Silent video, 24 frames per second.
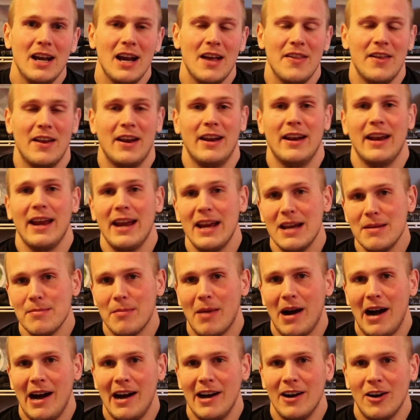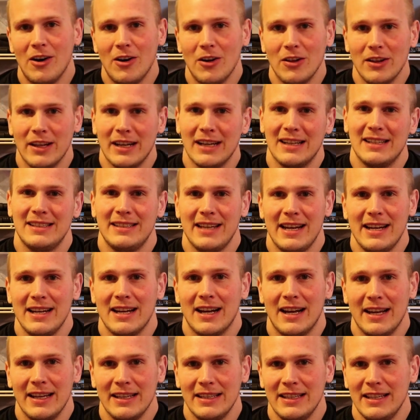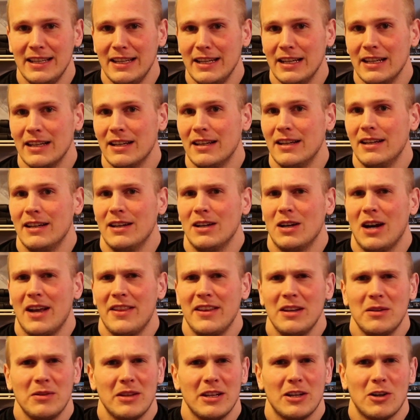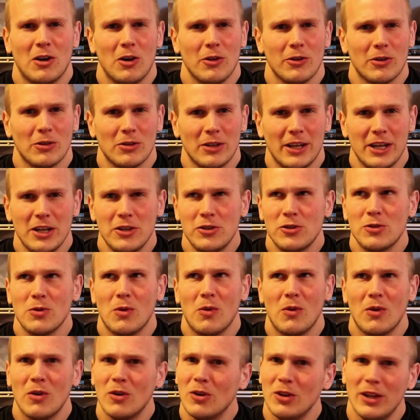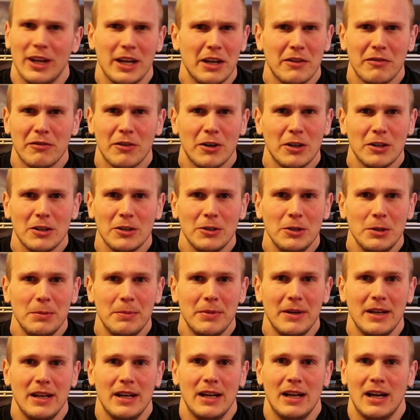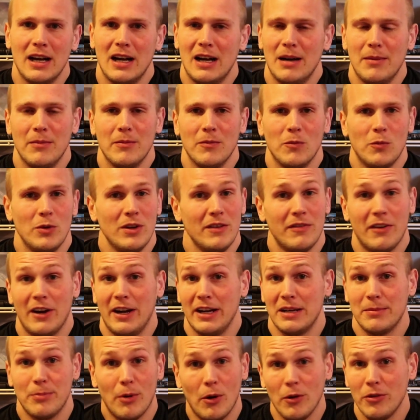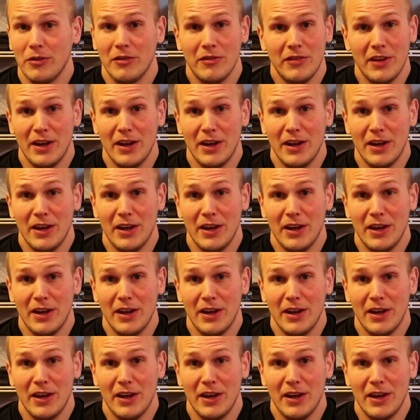and then an 8-mile like day hiking, I think they call their lakeshore or lakefront loop. We've hiked both of